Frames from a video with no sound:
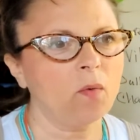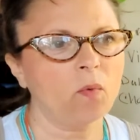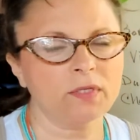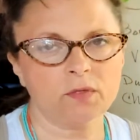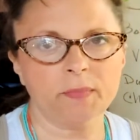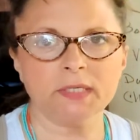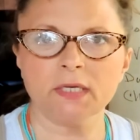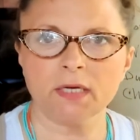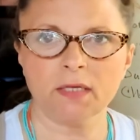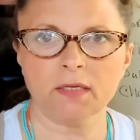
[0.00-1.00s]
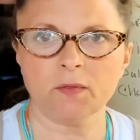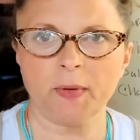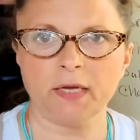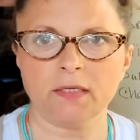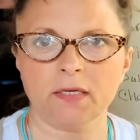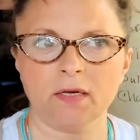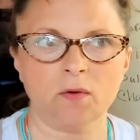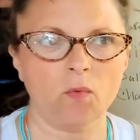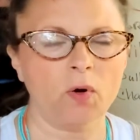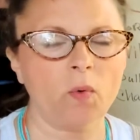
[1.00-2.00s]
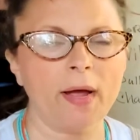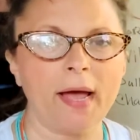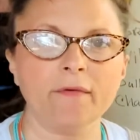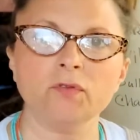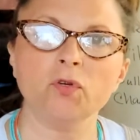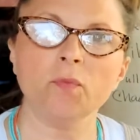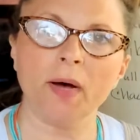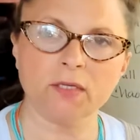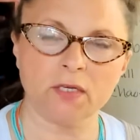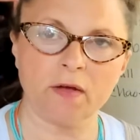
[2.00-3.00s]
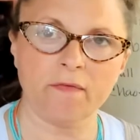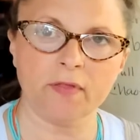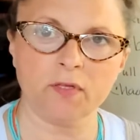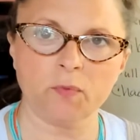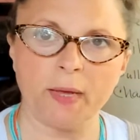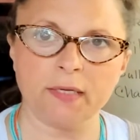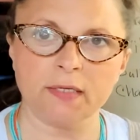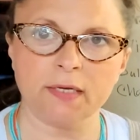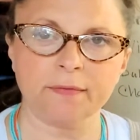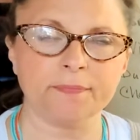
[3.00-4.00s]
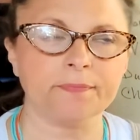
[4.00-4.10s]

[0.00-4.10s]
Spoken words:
what's missing in this painting? What do I have too much of in this painting?